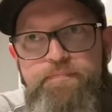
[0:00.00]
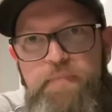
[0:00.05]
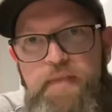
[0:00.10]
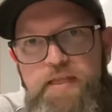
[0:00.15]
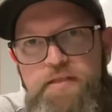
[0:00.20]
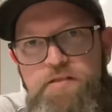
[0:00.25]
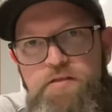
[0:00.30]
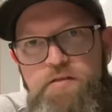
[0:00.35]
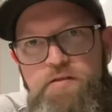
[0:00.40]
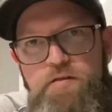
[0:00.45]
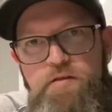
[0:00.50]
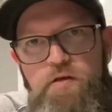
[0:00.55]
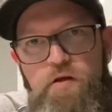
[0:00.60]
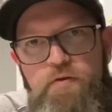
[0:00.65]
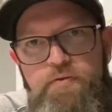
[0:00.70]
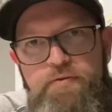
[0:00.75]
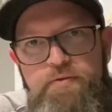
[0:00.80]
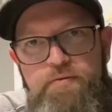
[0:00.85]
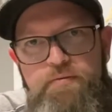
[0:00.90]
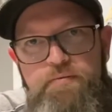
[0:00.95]
not
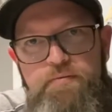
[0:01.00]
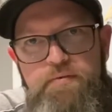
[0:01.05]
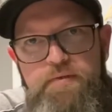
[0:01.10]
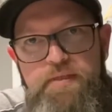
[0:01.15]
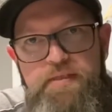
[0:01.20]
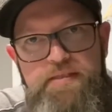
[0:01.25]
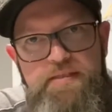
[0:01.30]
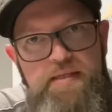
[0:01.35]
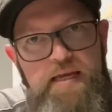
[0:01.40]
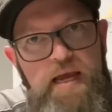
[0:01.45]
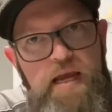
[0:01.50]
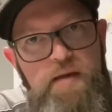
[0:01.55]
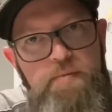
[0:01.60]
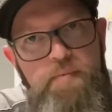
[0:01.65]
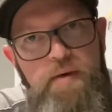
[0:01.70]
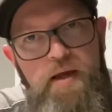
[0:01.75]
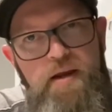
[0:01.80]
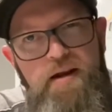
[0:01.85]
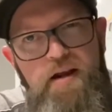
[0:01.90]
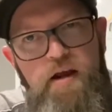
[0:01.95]
the same,
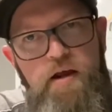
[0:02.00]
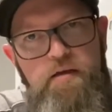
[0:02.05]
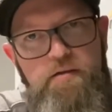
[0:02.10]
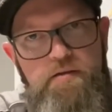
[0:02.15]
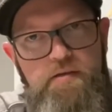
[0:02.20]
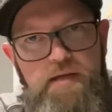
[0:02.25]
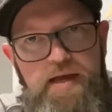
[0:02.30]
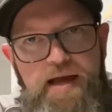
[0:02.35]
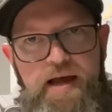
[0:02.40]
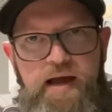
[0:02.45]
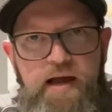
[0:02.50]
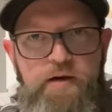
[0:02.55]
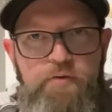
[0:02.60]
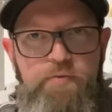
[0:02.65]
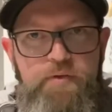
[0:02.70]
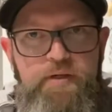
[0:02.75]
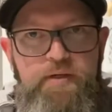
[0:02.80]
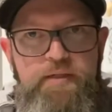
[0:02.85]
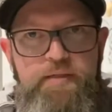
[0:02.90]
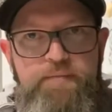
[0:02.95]
and I can't
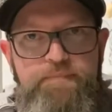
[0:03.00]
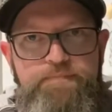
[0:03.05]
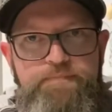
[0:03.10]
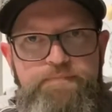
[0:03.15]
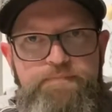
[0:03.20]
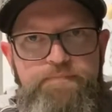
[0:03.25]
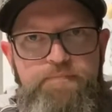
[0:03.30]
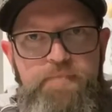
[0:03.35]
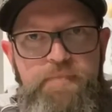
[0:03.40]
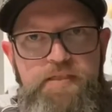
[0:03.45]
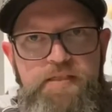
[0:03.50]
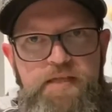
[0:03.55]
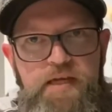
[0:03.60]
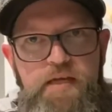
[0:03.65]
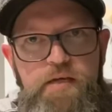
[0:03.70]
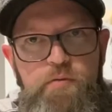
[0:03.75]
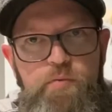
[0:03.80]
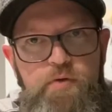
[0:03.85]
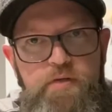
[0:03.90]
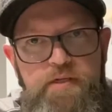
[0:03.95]
really say
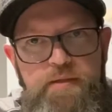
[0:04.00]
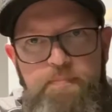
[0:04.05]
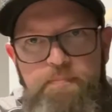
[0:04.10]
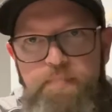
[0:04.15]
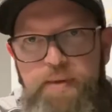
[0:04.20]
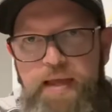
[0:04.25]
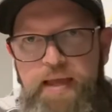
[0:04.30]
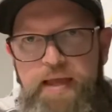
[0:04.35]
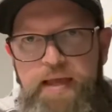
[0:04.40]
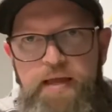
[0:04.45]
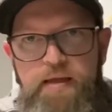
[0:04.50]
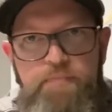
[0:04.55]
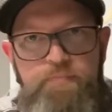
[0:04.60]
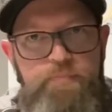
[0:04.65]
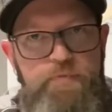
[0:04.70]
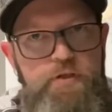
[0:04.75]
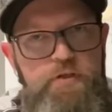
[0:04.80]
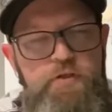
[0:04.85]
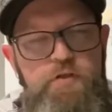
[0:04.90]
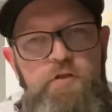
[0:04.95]
you would compare
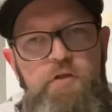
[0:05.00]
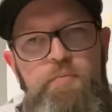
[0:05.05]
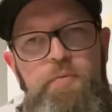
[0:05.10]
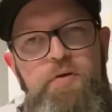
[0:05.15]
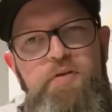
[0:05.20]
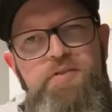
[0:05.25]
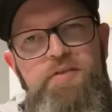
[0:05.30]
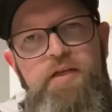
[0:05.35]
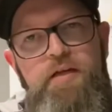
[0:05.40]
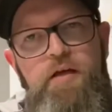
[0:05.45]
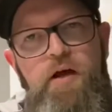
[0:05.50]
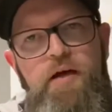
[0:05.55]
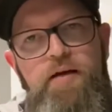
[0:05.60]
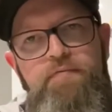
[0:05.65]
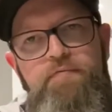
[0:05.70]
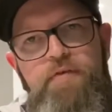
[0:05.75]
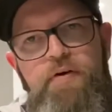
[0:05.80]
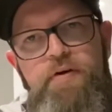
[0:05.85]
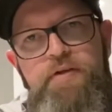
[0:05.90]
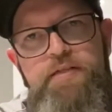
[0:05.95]
the two because they're kind of
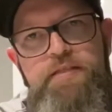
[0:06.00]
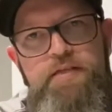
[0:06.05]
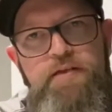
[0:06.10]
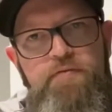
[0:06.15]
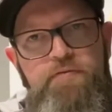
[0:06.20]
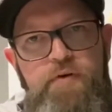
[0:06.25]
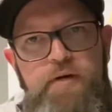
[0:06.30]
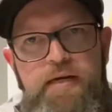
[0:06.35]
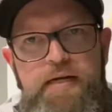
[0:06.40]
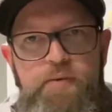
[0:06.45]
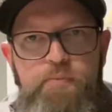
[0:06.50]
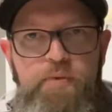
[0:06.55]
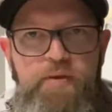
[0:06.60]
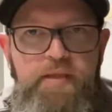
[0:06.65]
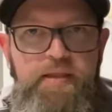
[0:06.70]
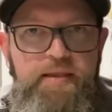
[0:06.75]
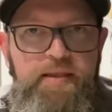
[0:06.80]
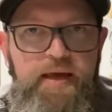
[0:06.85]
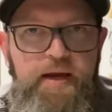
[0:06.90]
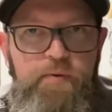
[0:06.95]
very different
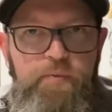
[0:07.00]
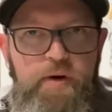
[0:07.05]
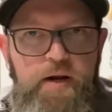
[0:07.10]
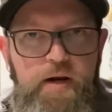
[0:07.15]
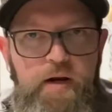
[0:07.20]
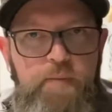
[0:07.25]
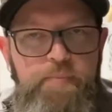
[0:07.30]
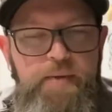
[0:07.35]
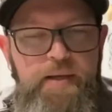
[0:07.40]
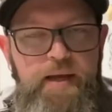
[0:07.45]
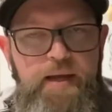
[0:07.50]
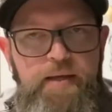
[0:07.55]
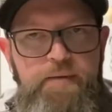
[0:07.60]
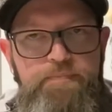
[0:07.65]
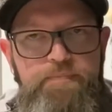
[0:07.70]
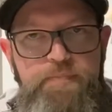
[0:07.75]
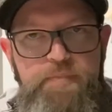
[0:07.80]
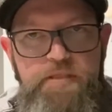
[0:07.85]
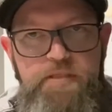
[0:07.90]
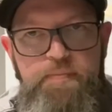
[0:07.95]
within that red IPA
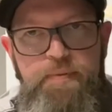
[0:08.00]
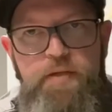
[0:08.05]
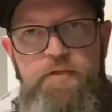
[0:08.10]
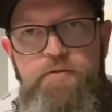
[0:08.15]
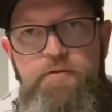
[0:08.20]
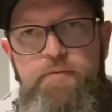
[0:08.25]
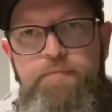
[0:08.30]
spectrum.